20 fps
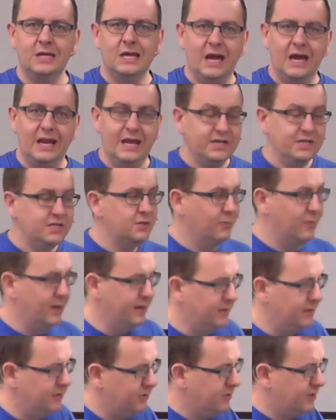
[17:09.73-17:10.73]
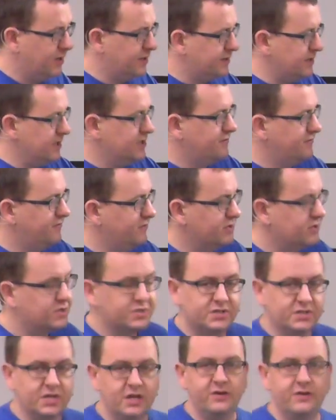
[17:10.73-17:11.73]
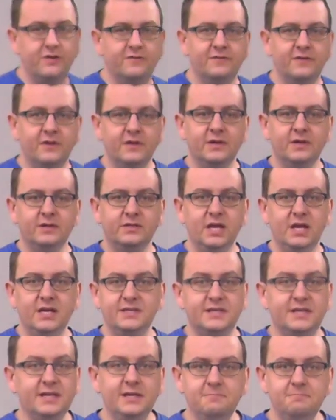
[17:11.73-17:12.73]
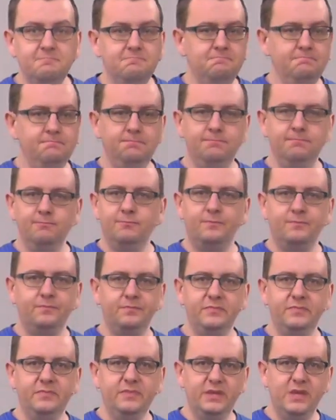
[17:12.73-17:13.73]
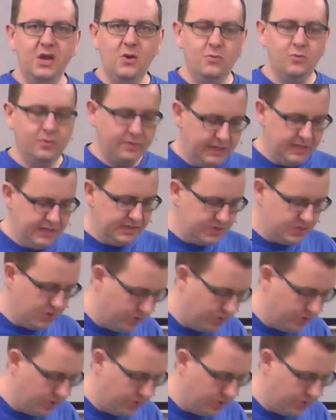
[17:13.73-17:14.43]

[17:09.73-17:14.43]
And actually, when I look at this first son of Jesse, no, he's not